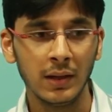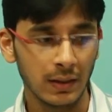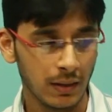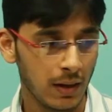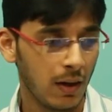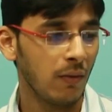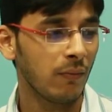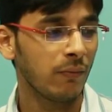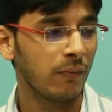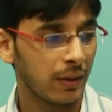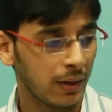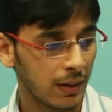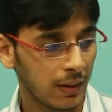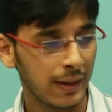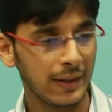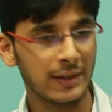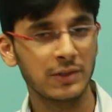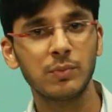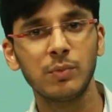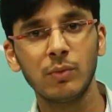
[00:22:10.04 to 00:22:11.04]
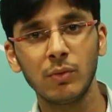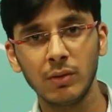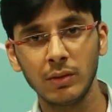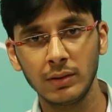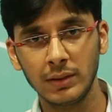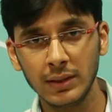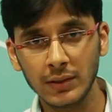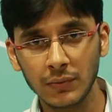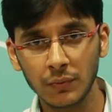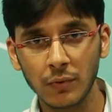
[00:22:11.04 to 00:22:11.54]
Now we'll explore
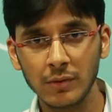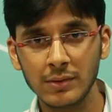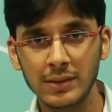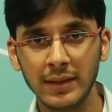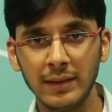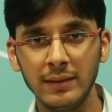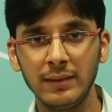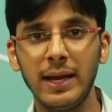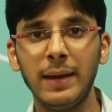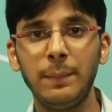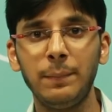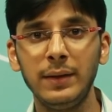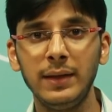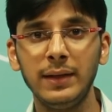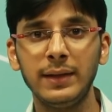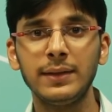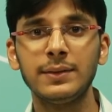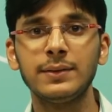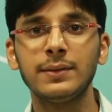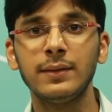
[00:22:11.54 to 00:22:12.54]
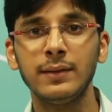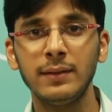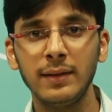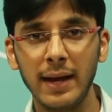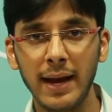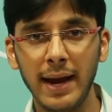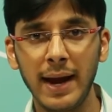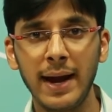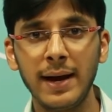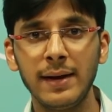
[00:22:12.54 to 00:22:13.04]
this was an application
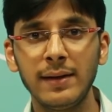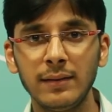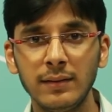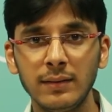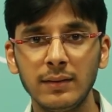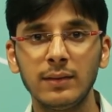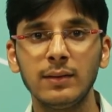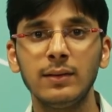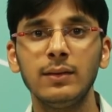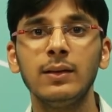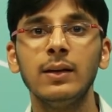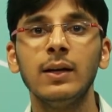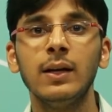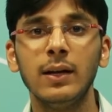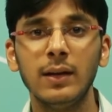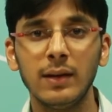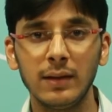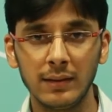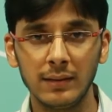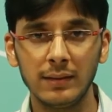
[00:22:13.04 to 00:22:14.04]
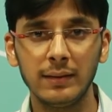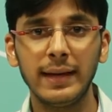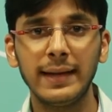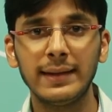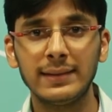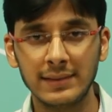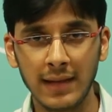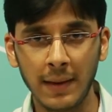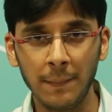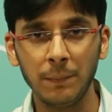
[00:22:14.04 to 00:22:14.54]
and the uh,
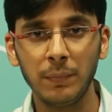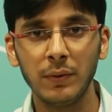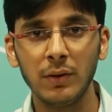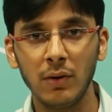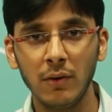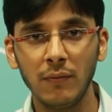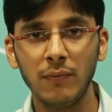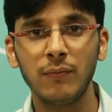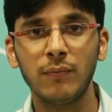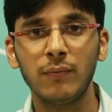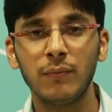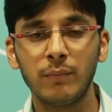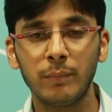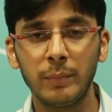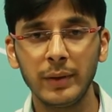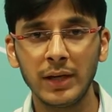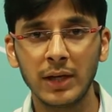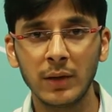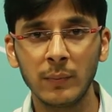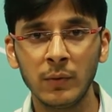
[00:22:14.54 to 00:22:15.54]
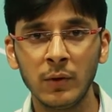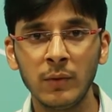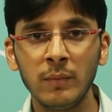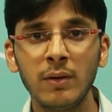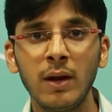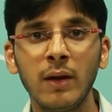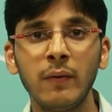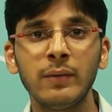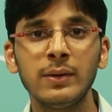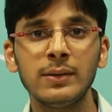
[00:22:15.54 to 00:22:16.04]
example of
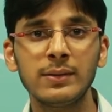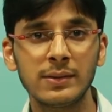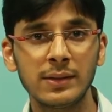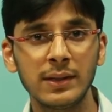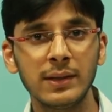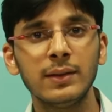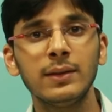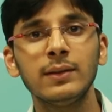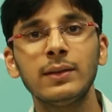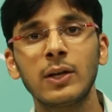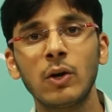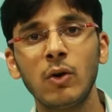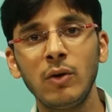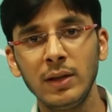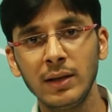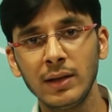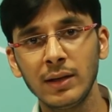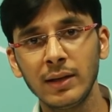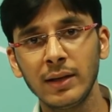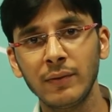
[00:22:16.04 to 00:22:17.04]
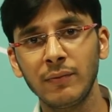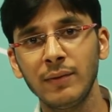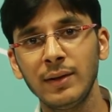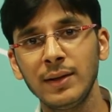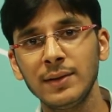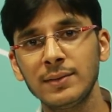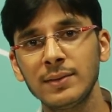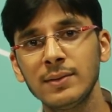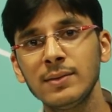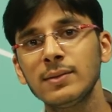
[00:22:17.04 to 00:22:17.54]
PWM. Now we'll see the theoretical
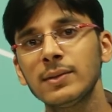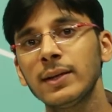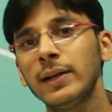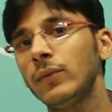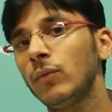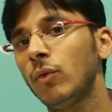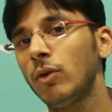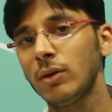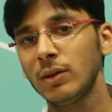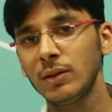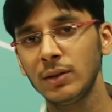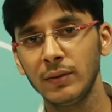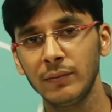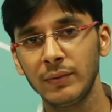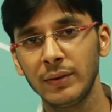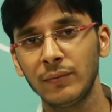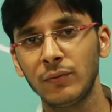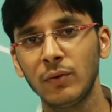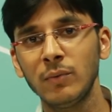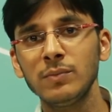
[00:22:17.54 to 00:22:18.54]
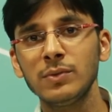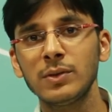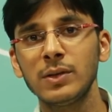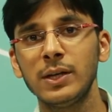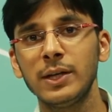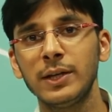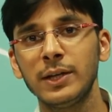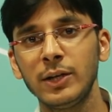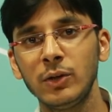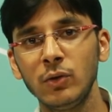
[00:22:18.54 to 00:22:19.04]
definitions and what are the waveforms
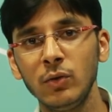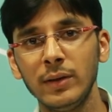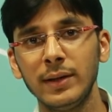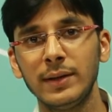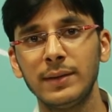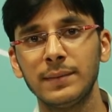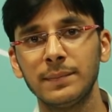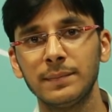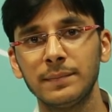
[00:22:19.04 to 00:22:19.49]
related to it.